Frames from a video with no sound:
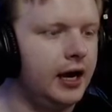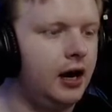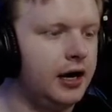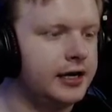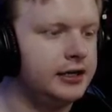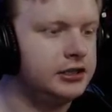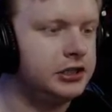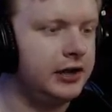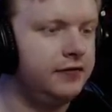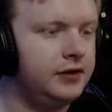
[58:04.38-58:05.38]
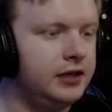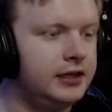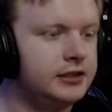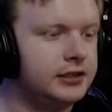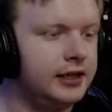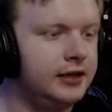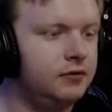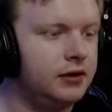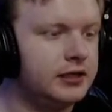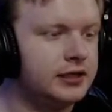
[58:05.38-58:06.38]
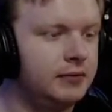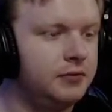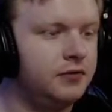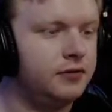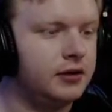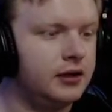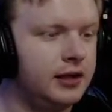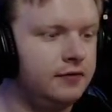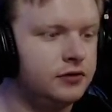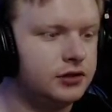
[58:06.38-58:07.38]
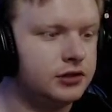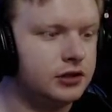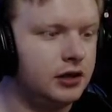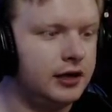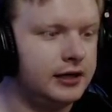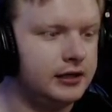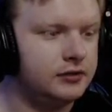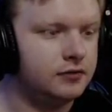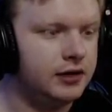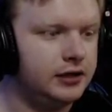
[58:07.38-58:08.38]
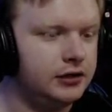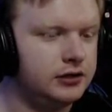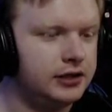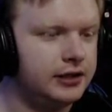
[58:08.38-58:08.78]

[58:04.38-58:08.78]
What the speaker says: I can definitely see where some of the level design is reused in